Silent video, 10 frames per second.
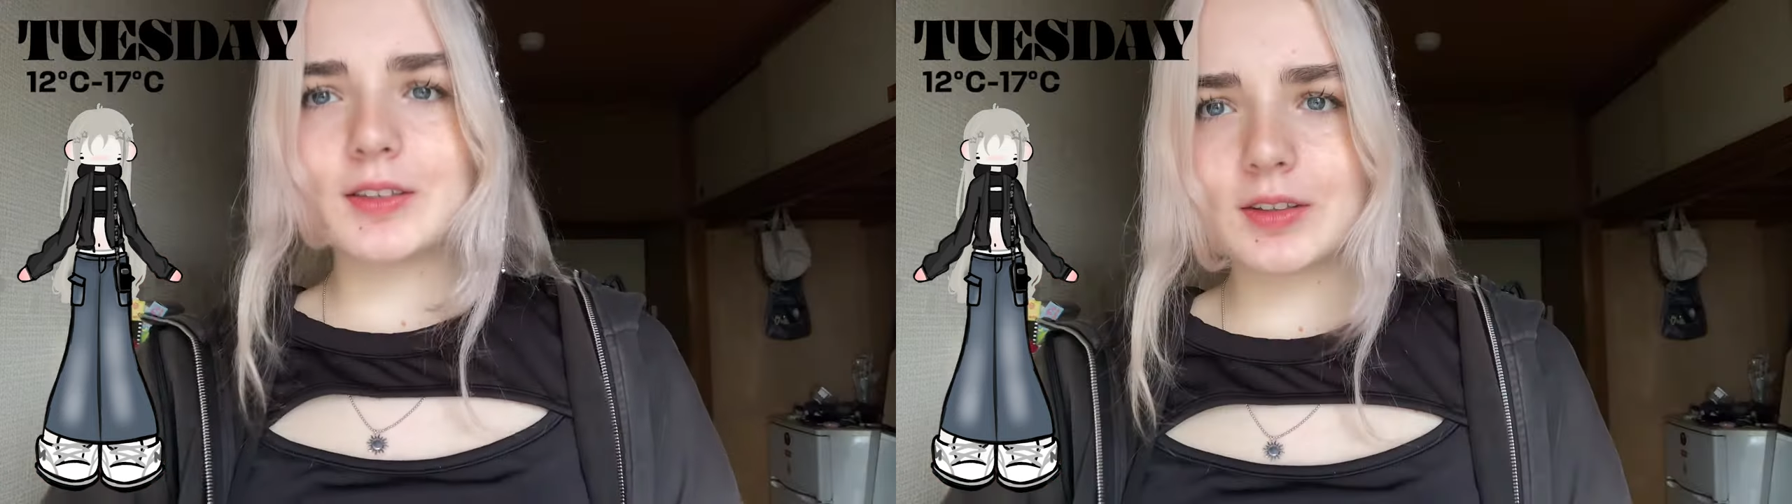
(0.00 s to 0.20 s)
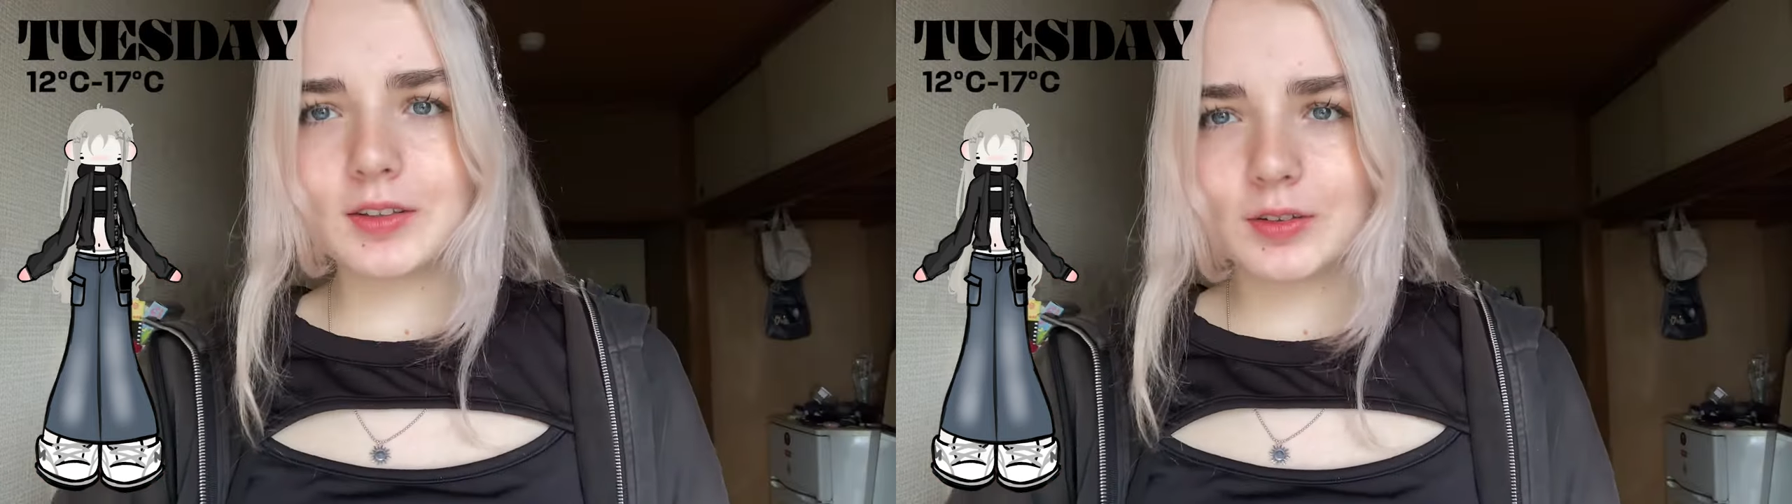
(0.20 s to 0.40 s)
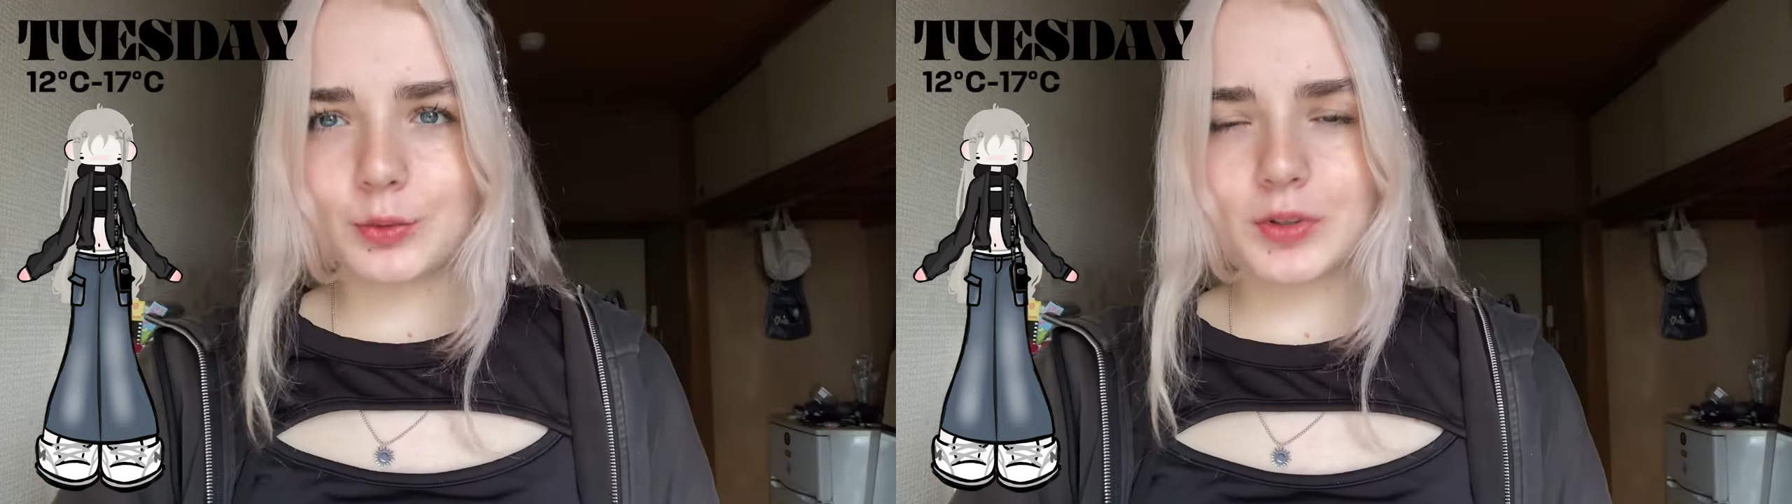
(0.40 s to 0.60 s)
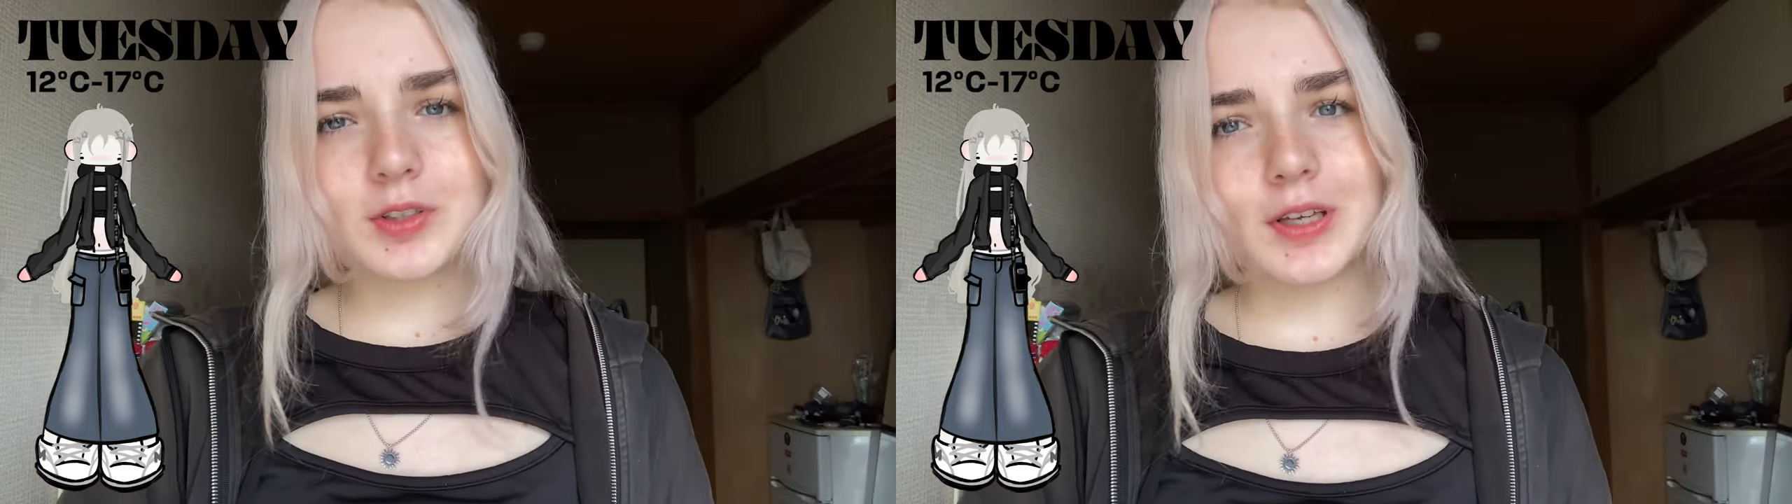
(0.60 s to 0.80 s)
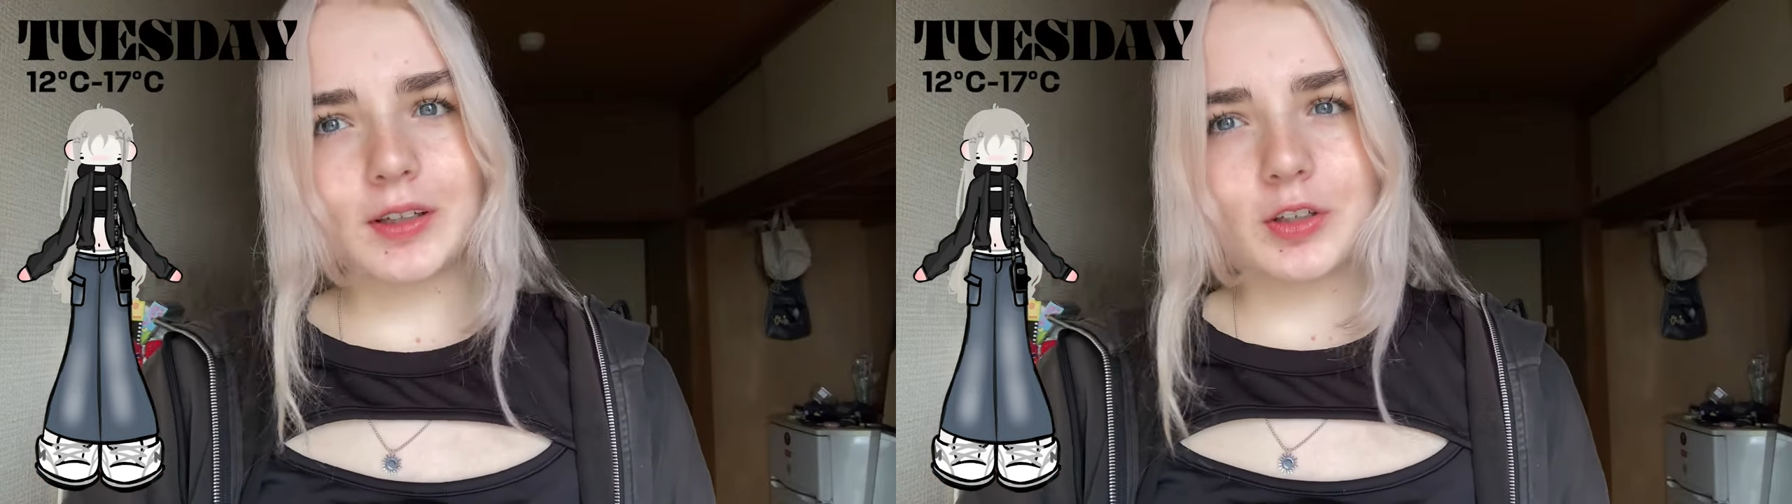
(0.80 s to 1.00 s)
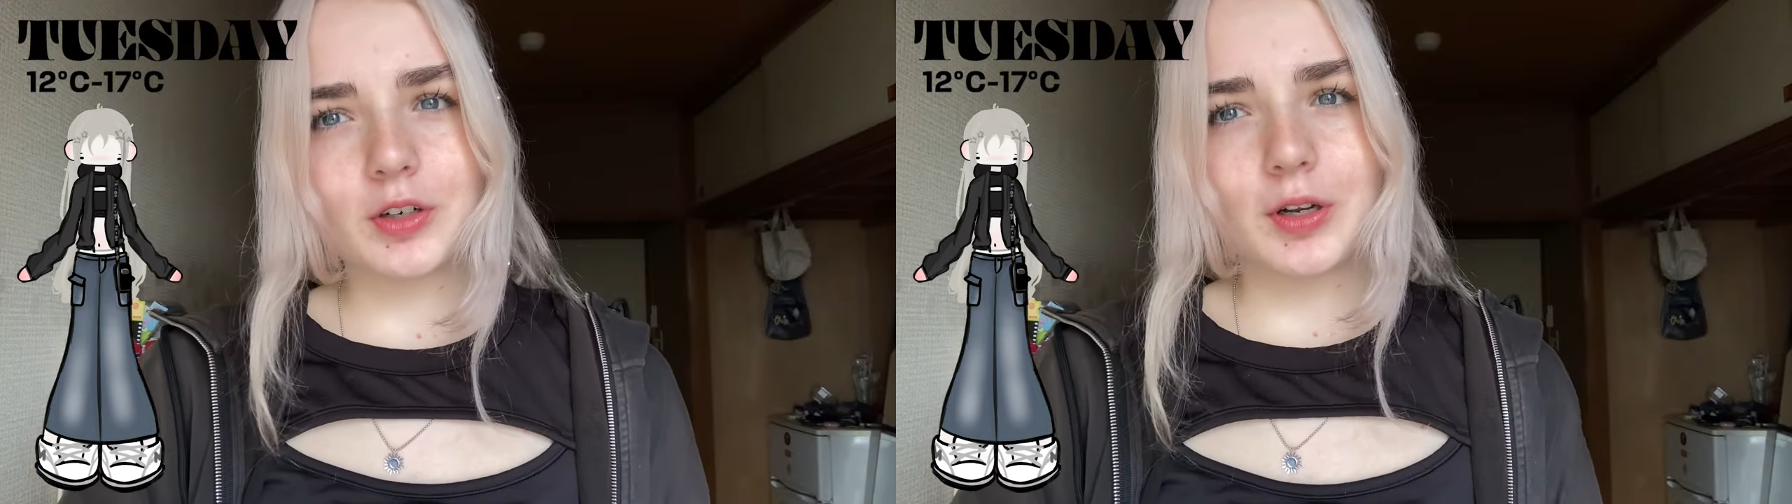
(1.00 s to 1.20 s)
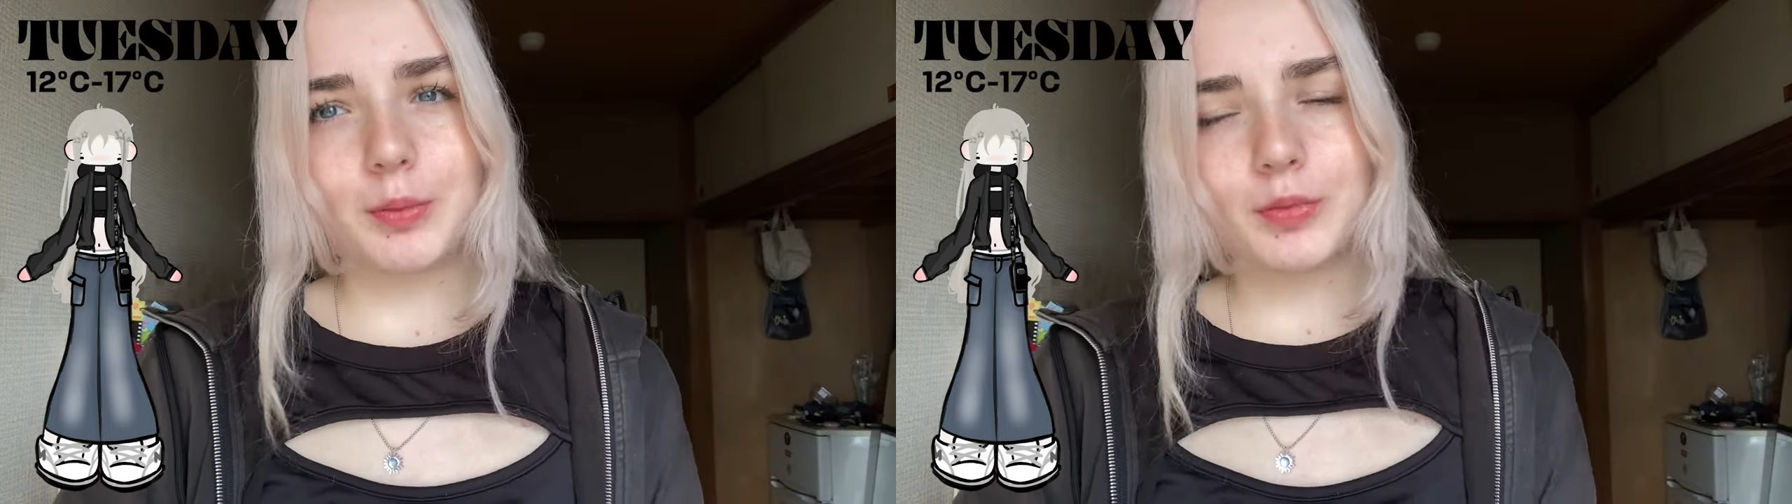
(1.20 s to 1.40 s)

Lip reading: it? What's the English name?